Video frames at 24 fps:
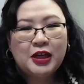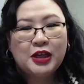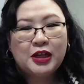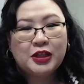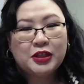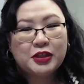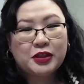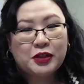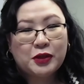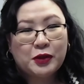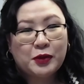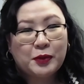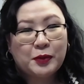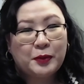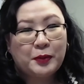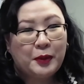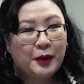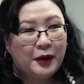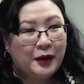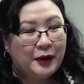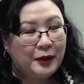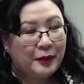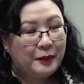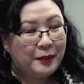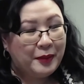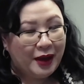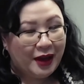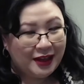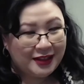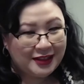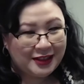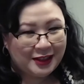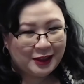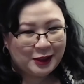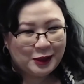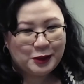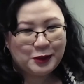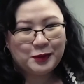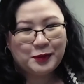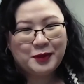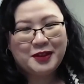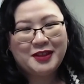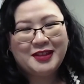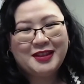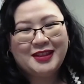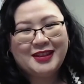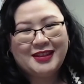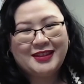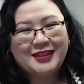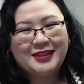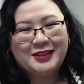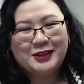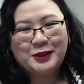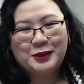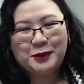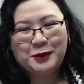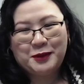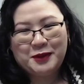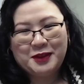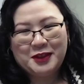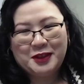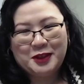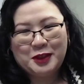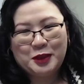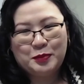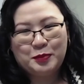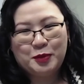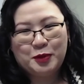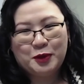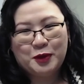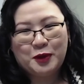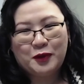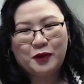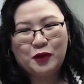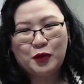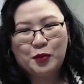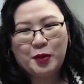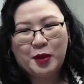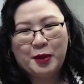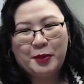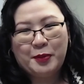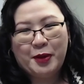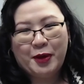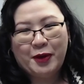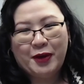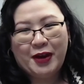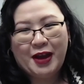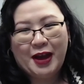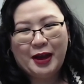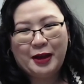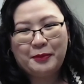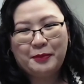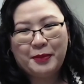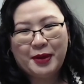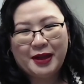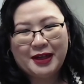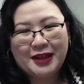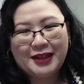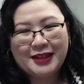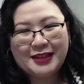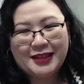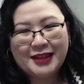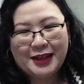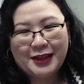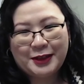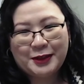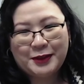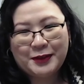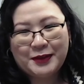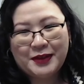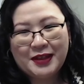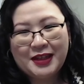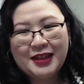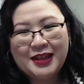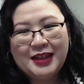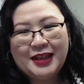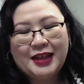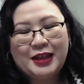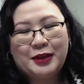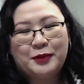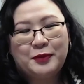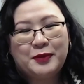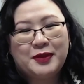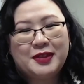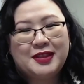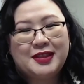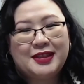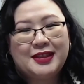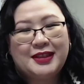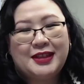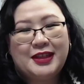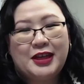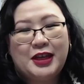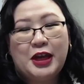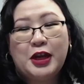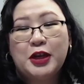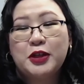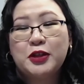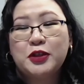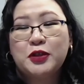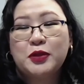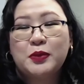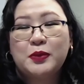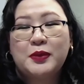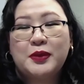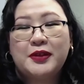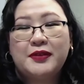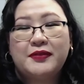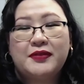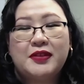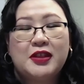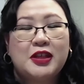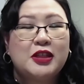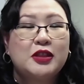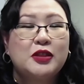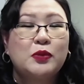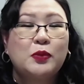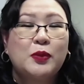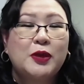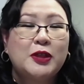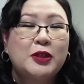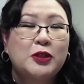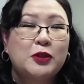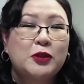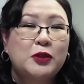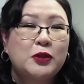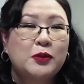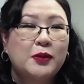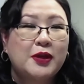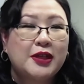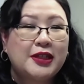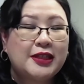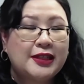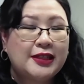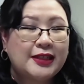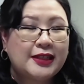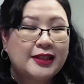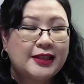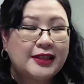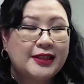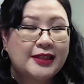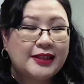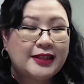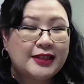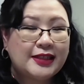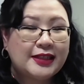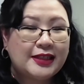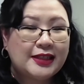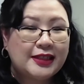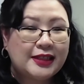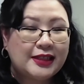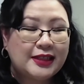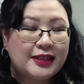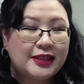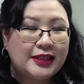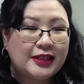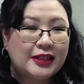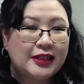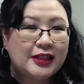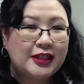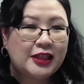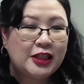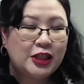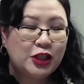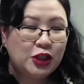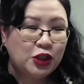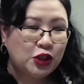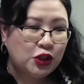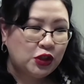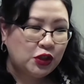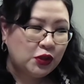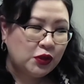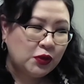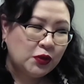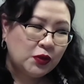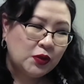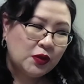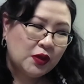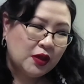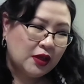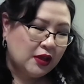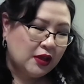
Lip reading: So back to this one. This is the Chrysalis Pullover by Mary Ann Benedetto. It was in the Interweave Knits Winter 2019 issue,